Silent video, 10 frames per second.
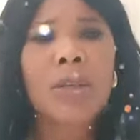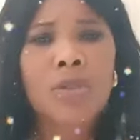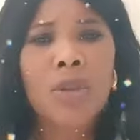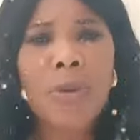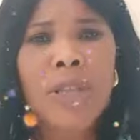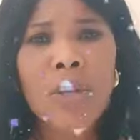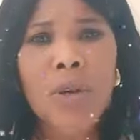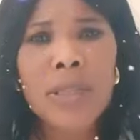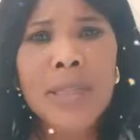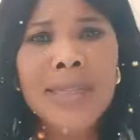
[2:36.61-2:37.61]
Somebody
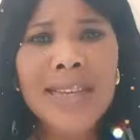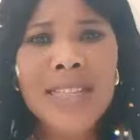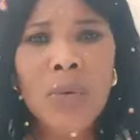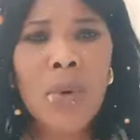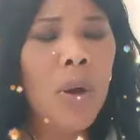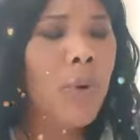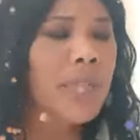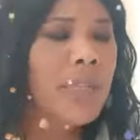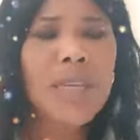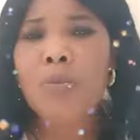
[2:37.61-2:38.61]
can still send the one where
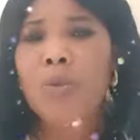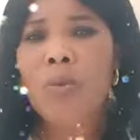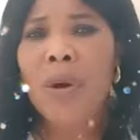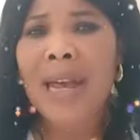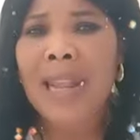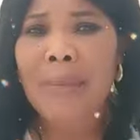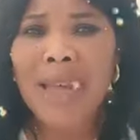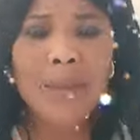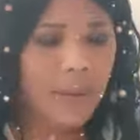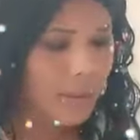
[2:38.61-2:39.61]
the Mumu
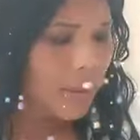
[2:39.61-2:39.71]
Kalaba.